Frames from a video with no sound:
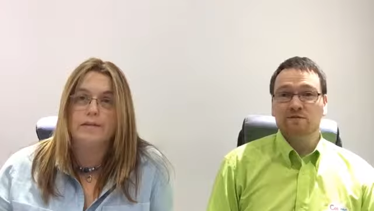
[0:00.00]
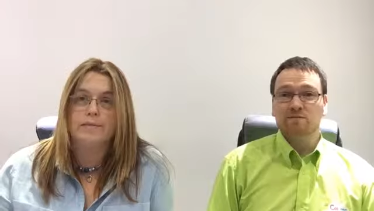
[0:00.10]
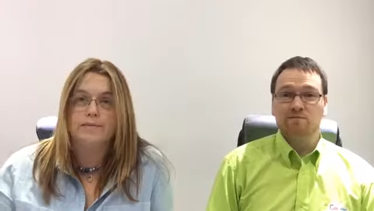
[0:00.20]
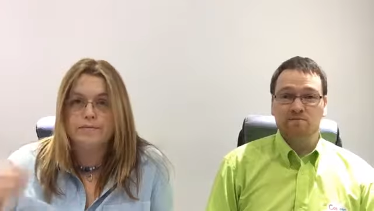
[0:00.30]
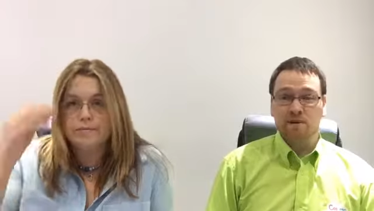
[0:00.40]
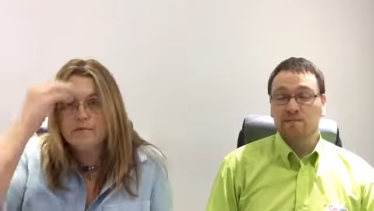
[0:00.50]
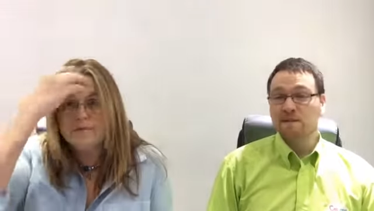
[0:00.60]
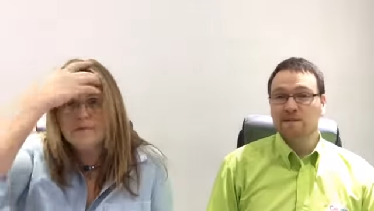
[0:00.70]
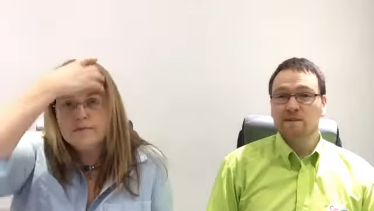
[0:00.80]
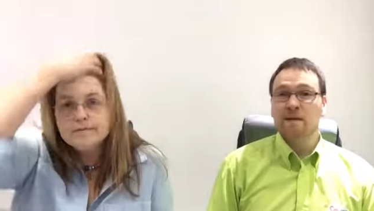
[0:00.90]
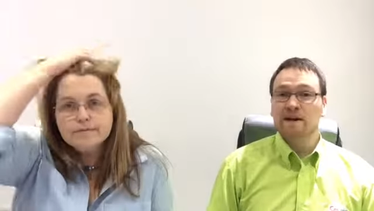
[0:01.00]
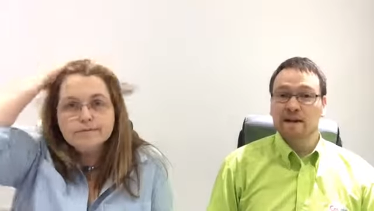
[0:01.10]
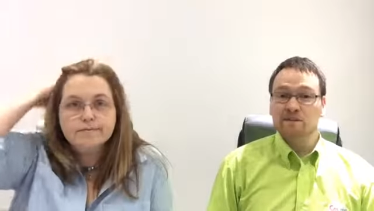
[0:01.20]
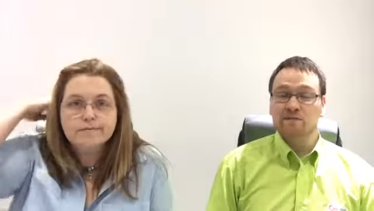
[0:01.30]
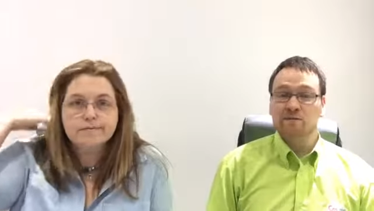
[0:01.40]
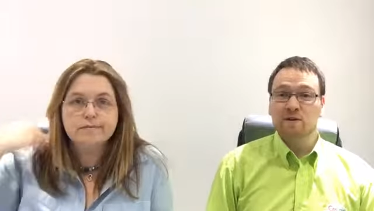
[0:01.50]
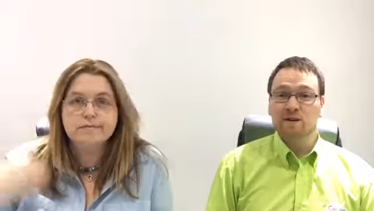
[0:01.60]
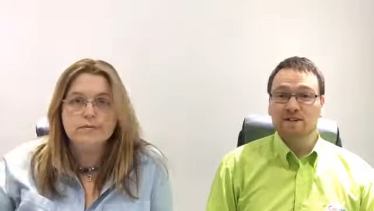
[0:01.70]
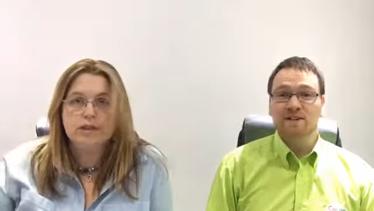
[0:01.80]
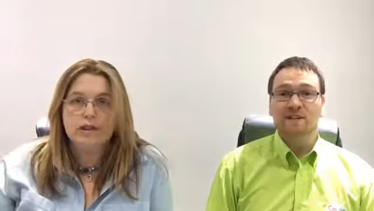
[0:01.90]
Speaker 1: your by basically paying it out of your
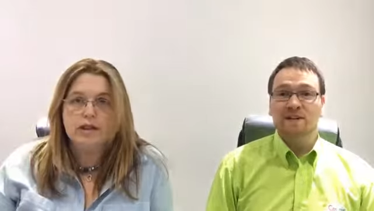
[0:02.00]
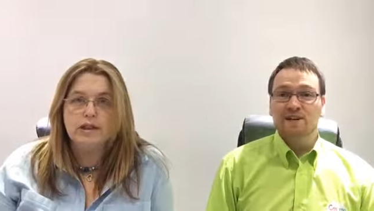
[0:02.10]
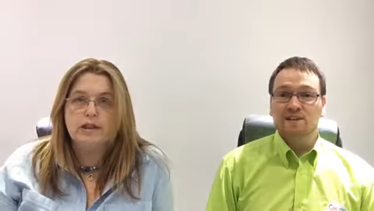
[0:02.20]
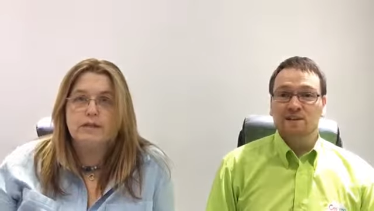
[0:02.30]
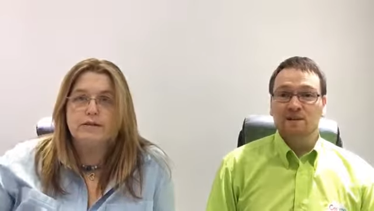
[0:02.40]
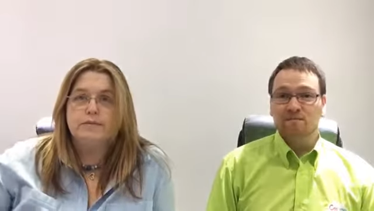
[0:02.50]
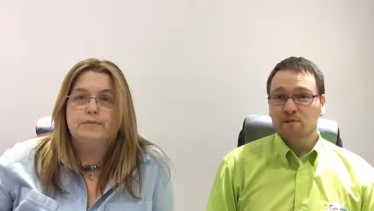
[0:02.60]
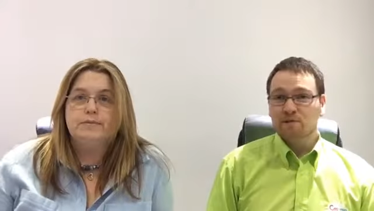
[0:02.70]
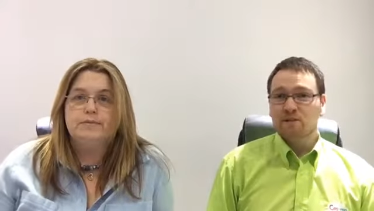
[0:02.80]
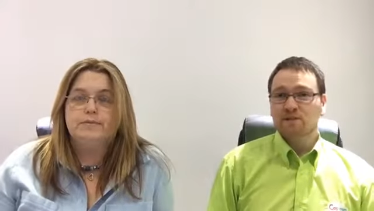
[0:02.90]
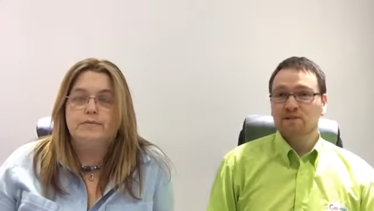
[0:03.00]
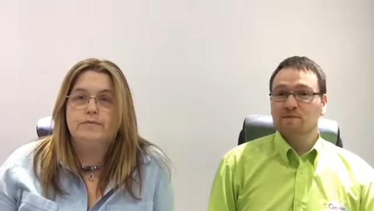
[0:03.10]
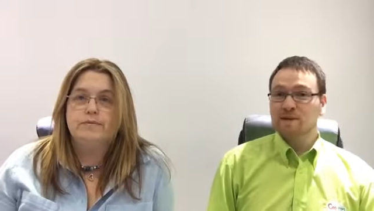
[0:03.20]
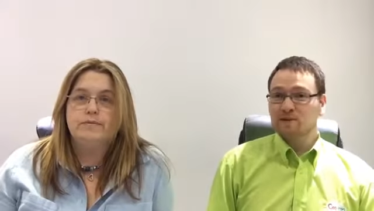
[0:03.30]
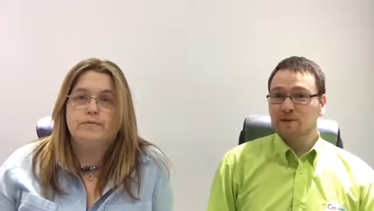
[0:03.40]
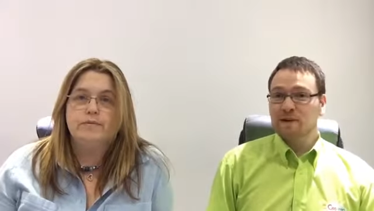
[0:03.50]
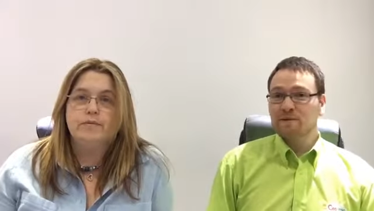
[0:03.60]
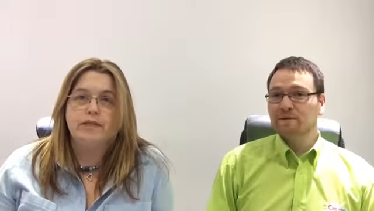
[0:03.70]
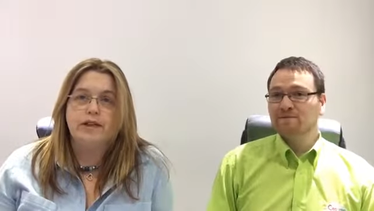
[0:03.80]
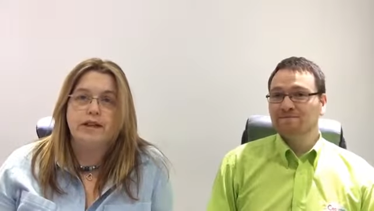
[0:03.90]
earnings. So important one just to mention on that
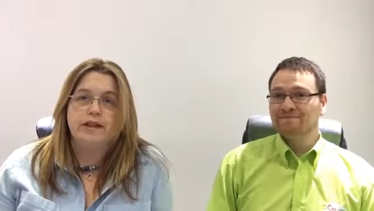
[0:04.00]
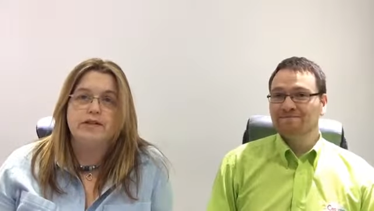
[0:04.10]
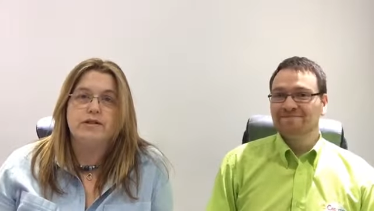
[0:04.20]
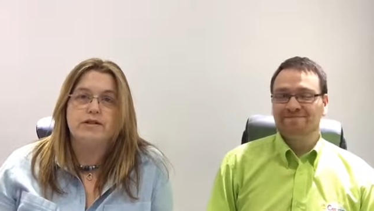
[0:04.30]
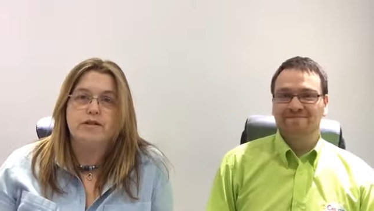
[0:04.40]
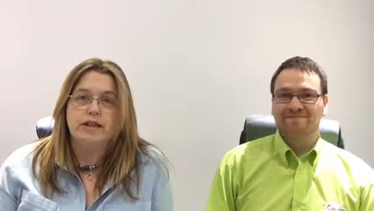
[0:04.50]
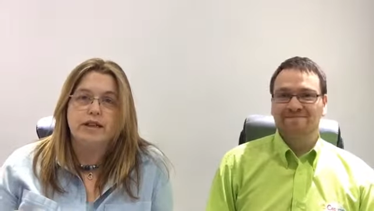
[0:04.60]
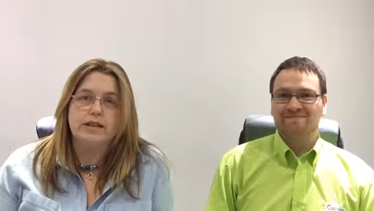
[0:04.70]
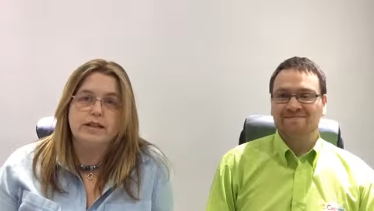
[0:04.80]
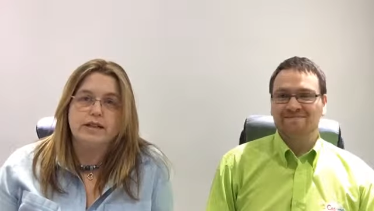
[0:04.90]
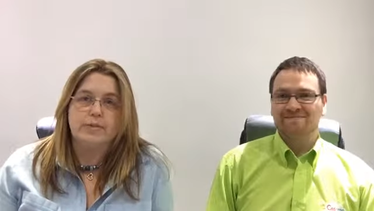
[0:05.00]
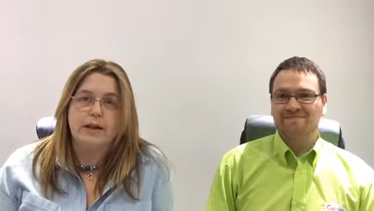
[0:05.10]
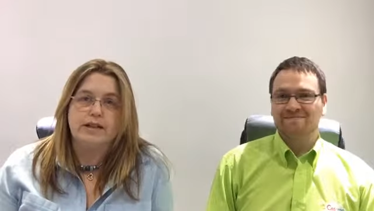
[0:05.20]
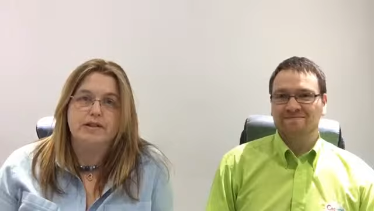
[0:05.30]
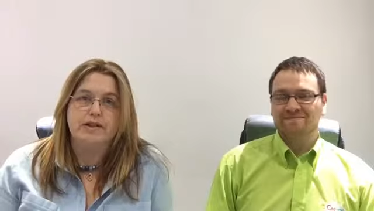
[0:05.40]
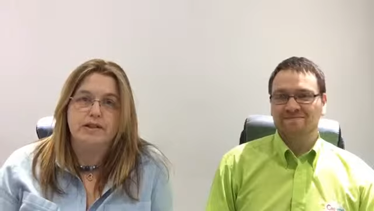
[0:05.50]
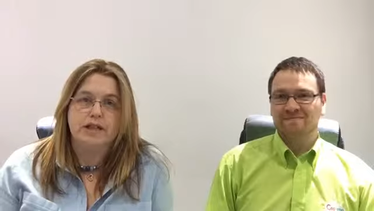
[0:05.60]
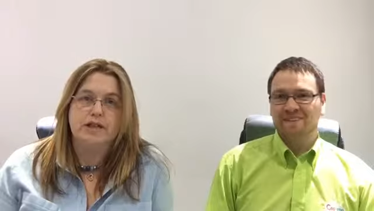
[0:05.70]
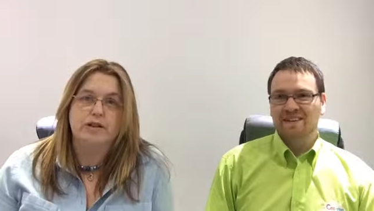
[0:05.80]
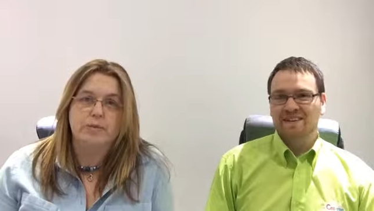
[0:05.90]
Speaker 2: one. Yes, so treat that as an expense, doesn't
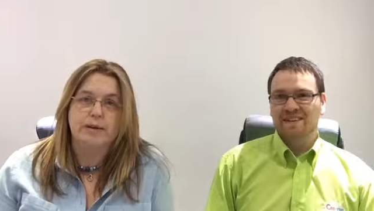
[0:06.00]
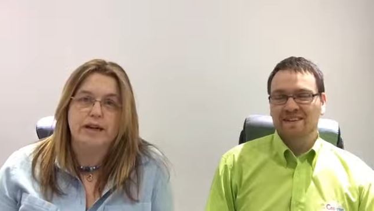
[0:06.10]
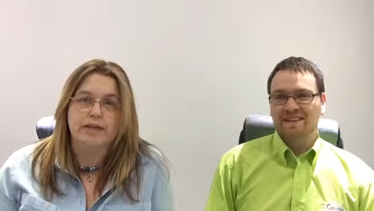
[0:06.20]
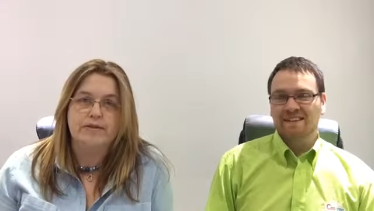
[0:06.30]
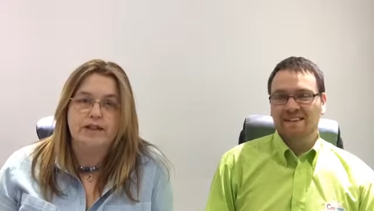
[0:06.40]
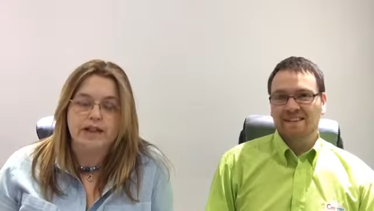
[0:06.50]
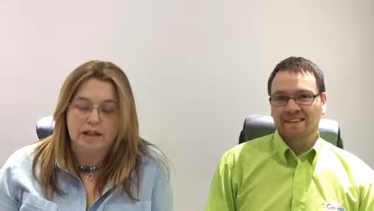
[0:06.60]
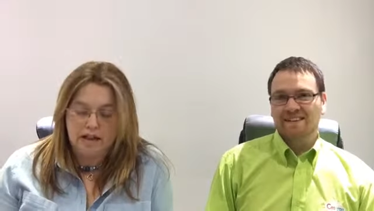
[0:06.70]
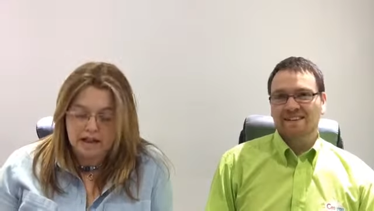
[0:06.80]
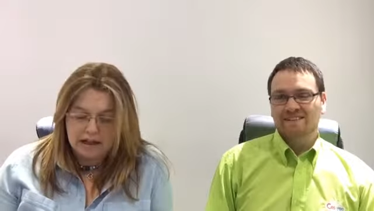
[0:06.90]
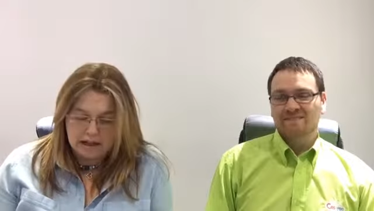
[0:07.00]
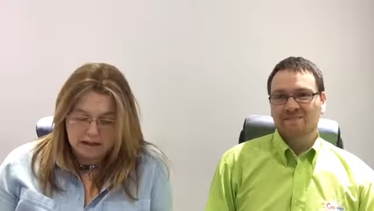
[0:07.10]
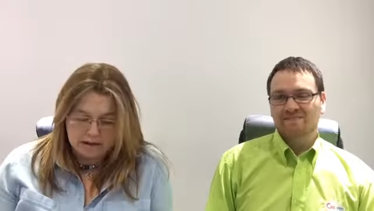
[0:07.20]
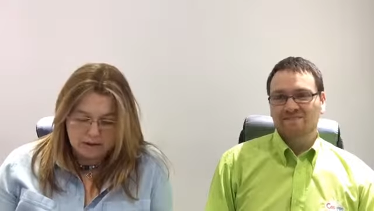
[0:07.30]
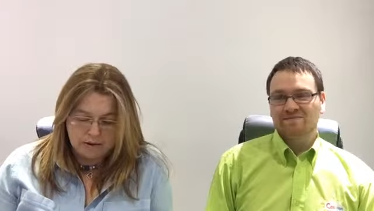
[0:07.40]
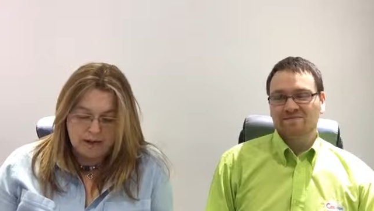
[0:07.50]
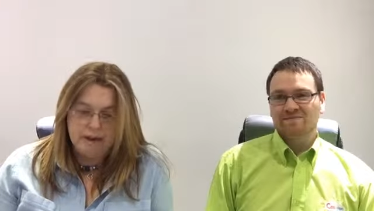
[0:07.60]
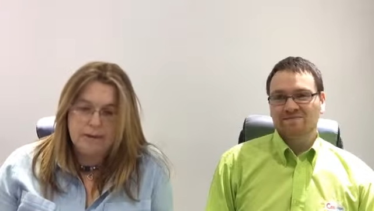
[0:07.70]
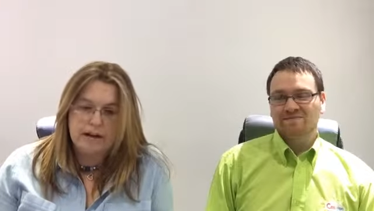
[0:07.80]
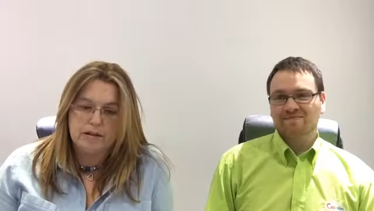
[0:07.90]
need to go on a P11D.
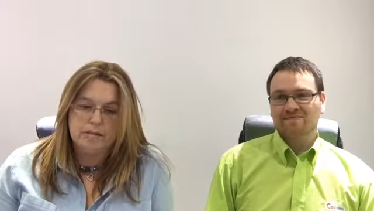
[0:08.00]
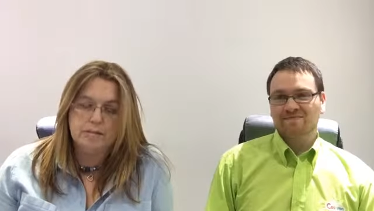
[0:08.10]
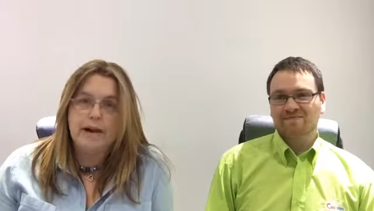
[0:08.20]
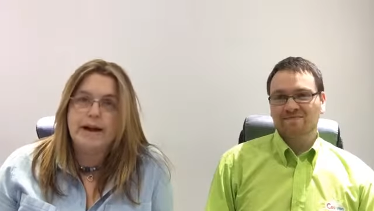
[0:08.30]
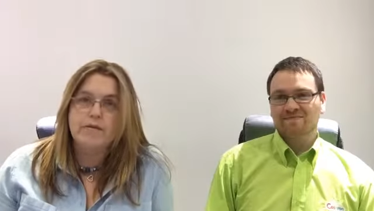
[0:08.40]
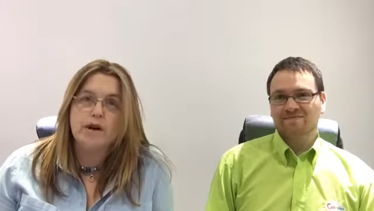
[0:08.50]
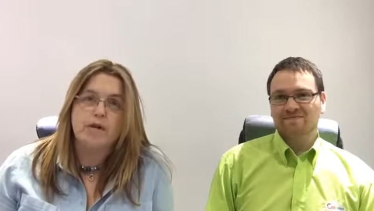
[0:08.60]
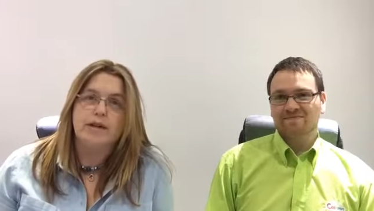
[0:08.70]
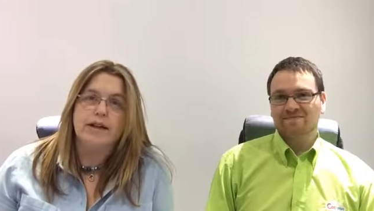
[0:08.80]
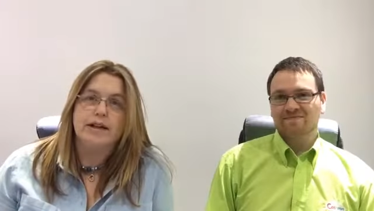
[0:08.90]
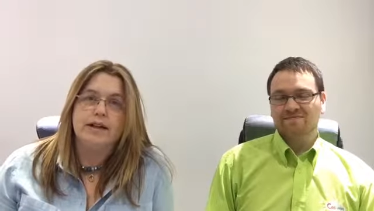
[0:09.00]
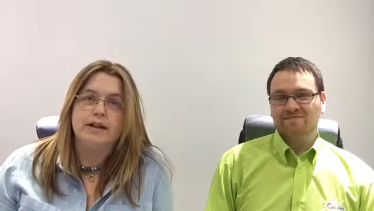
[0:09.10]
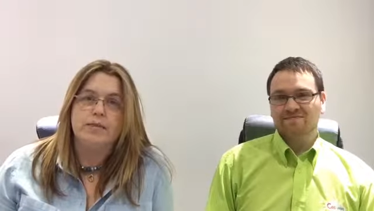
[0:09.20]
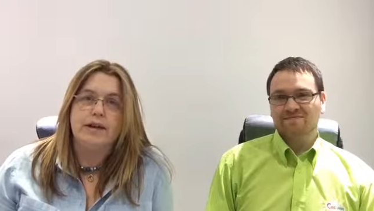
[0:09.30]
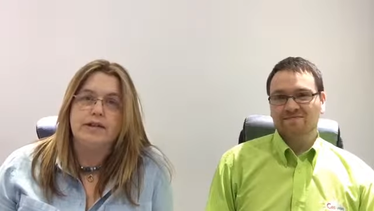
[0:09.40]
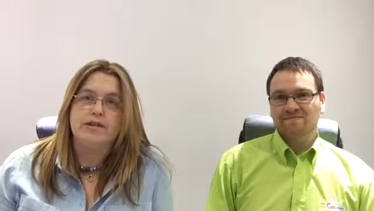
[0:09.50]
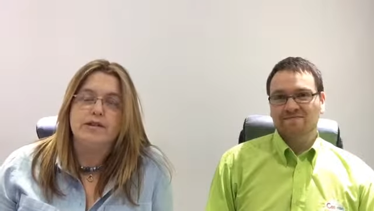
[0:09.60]
Talking about payrolling expense,